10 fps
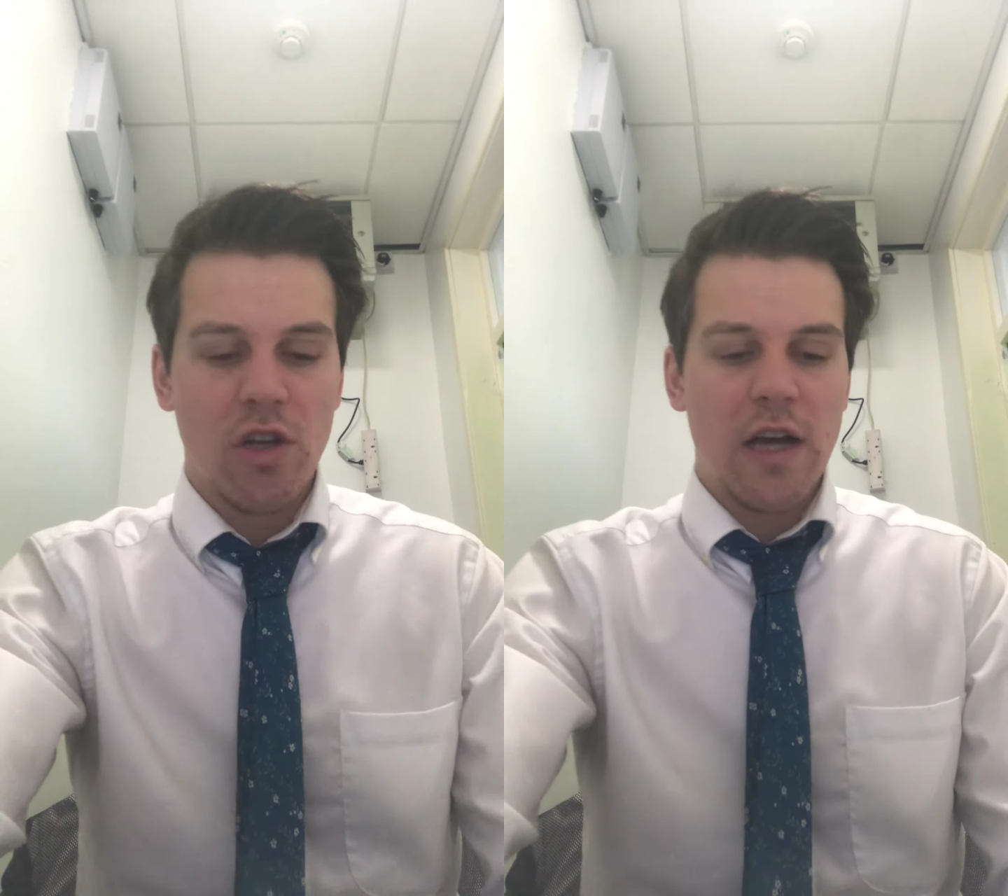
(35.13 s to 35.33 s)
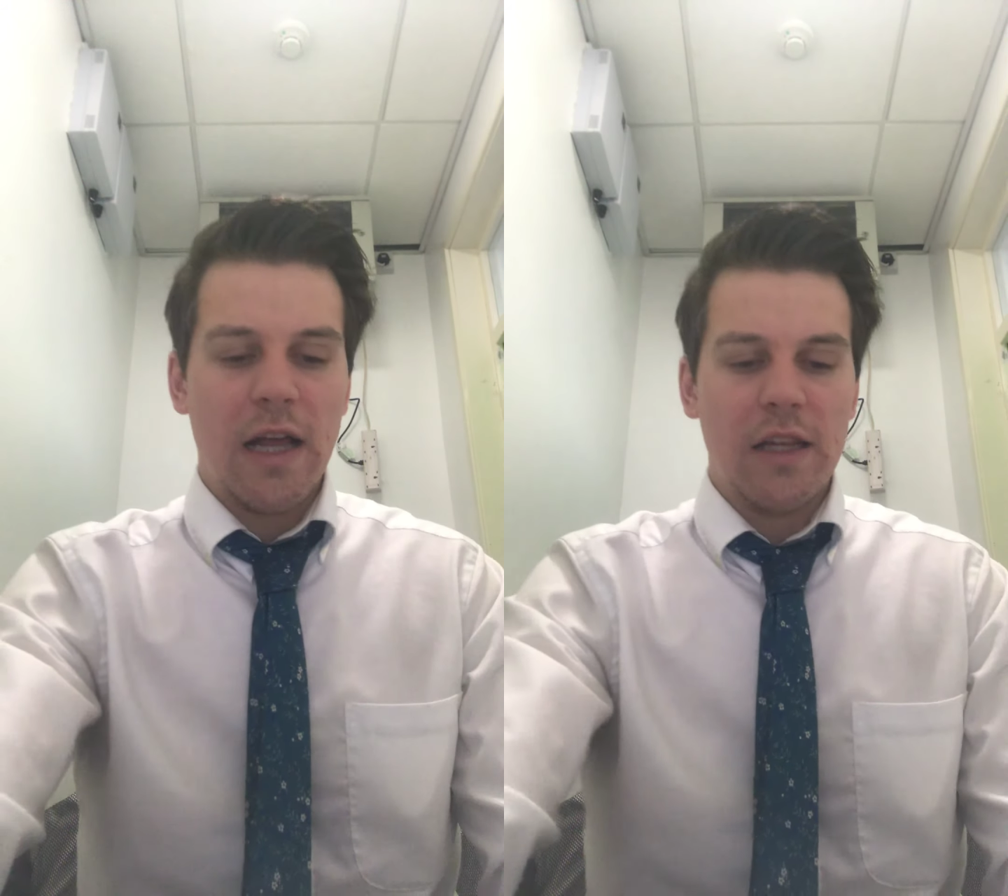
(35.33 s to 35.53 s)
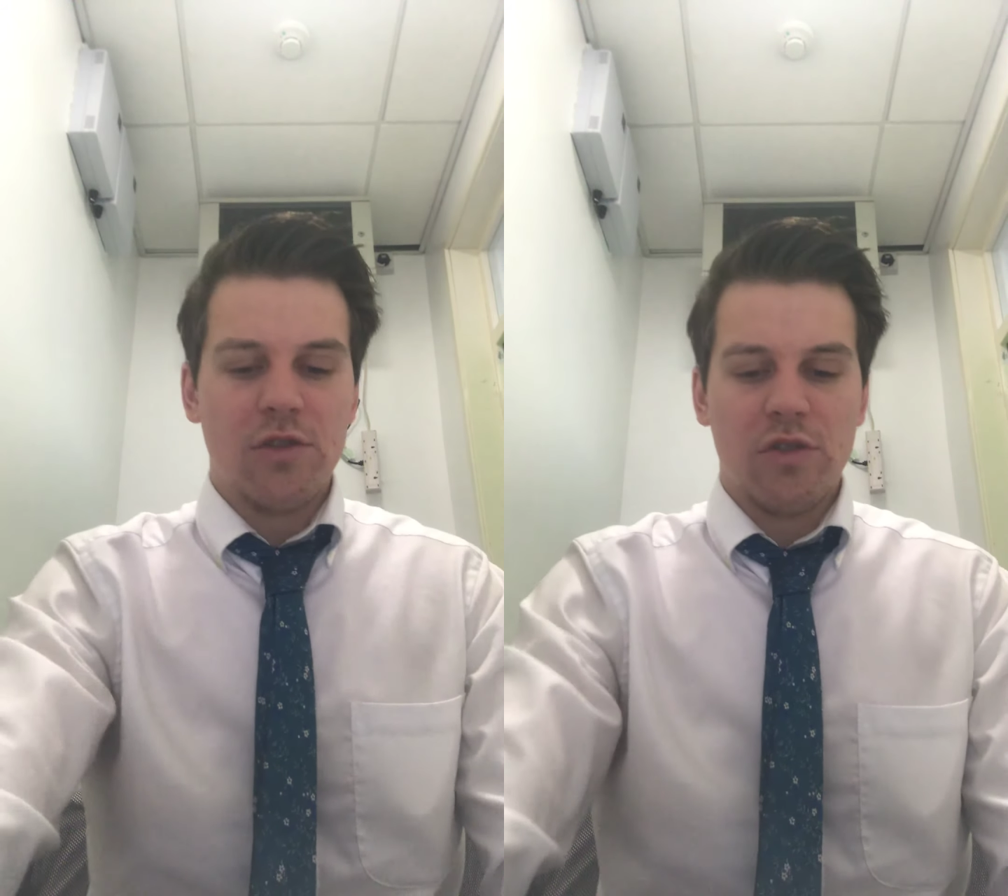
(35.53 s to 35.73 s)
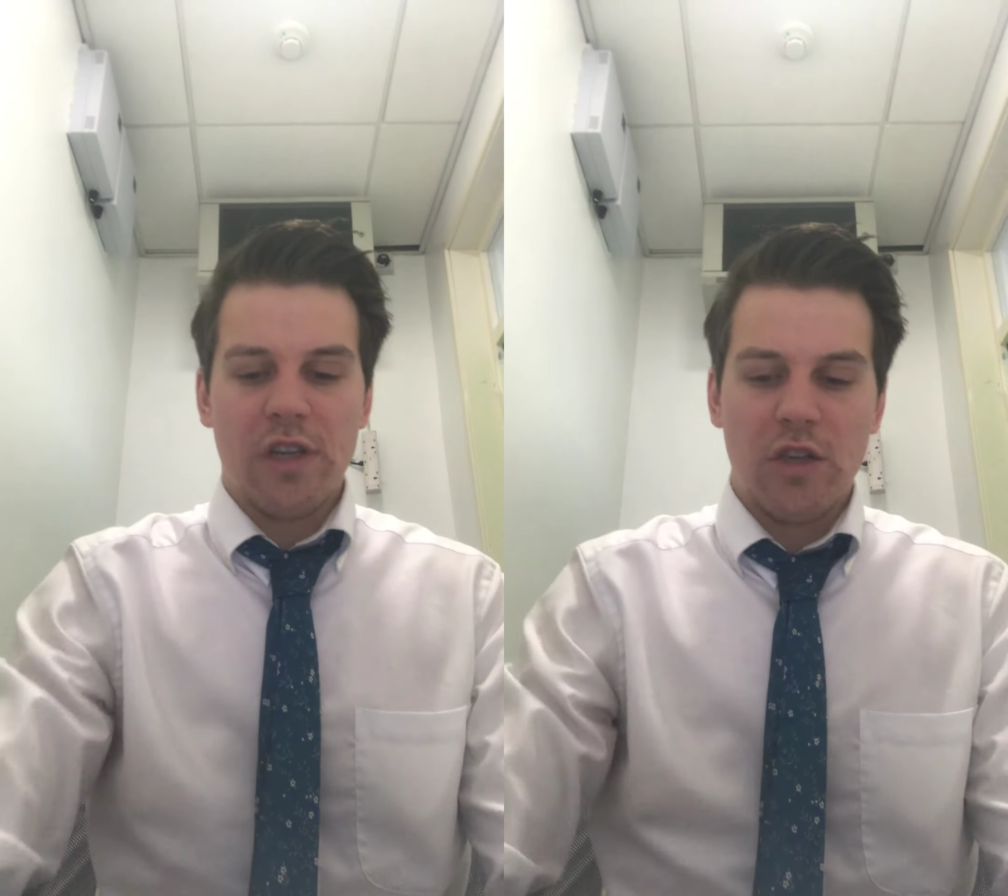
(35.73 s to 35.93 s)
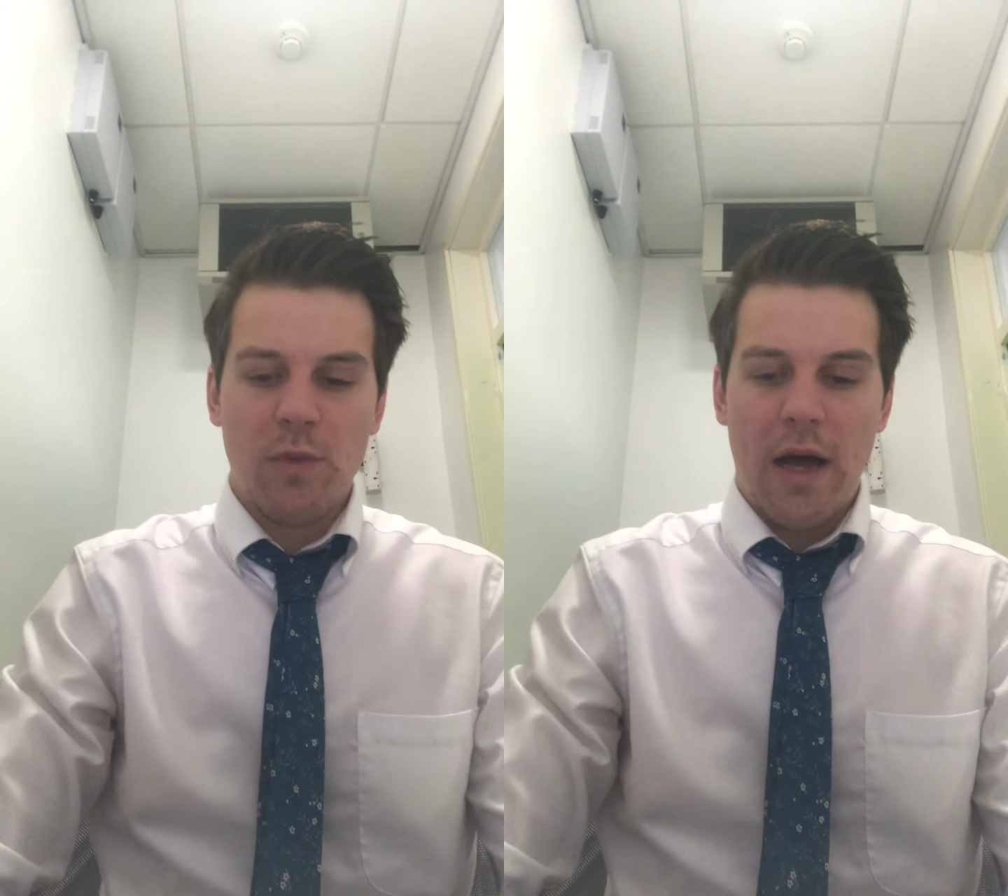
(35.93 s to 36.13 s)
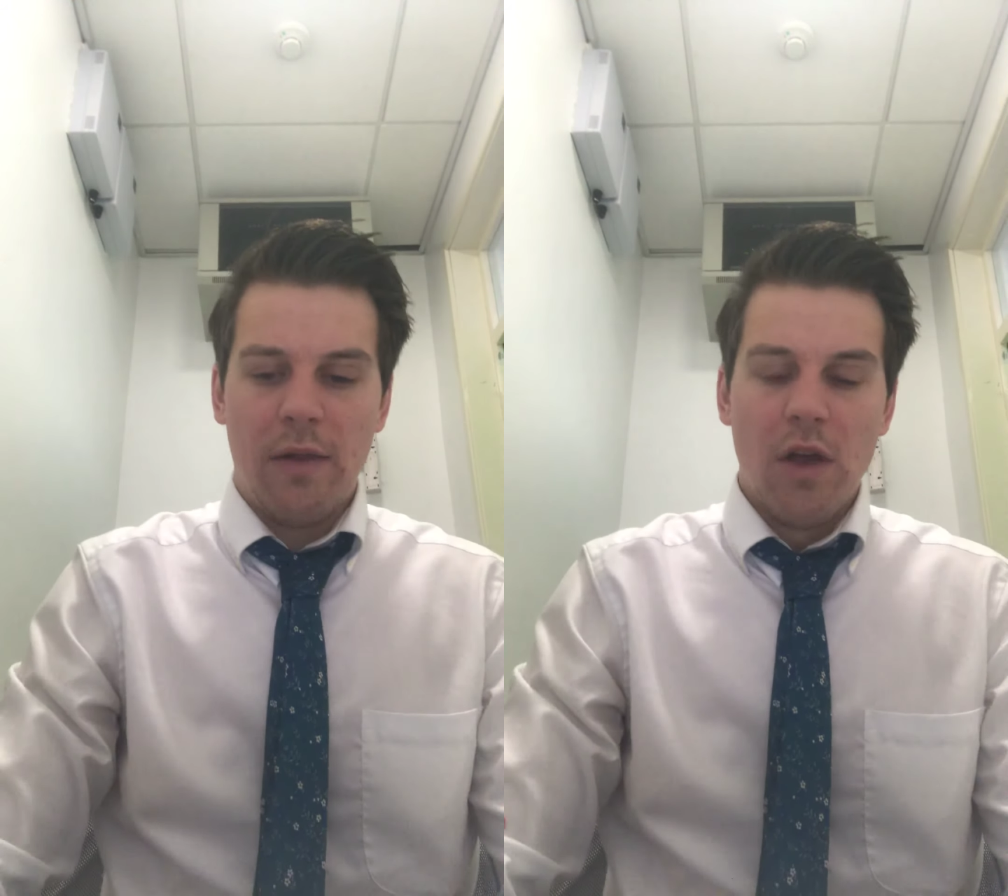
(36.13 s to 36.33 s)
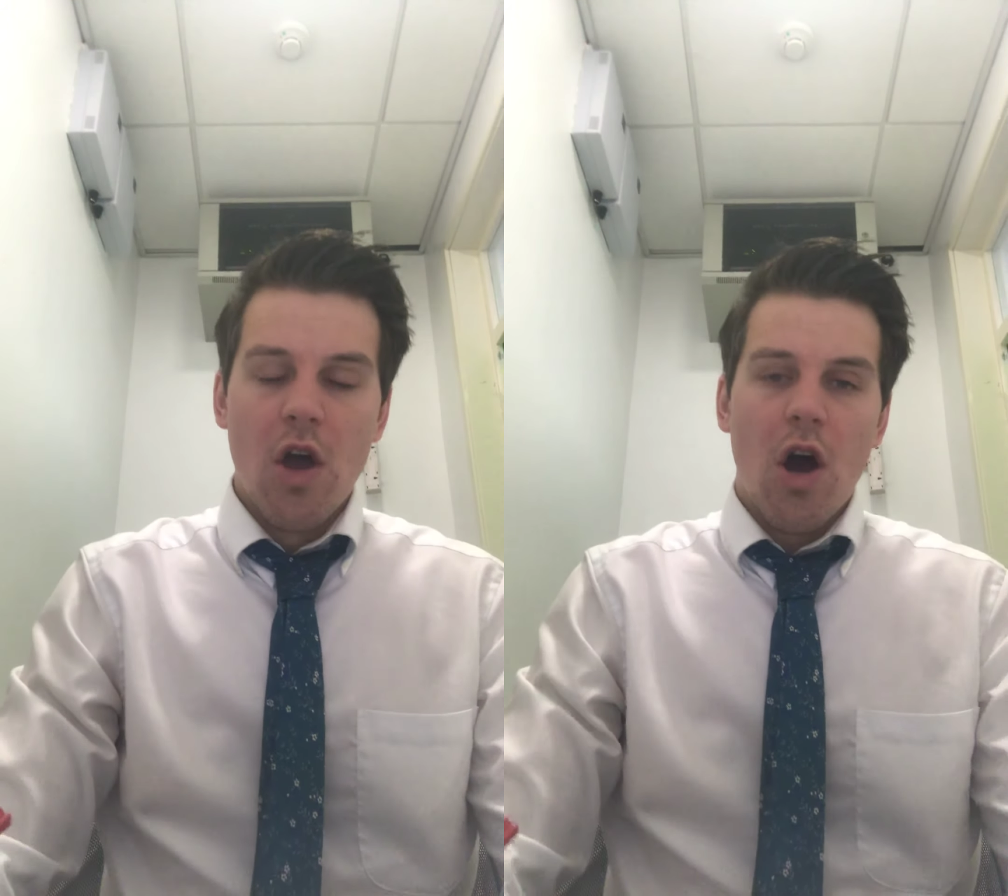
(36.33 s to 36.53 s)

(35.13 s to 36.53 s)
colours, you could say as well.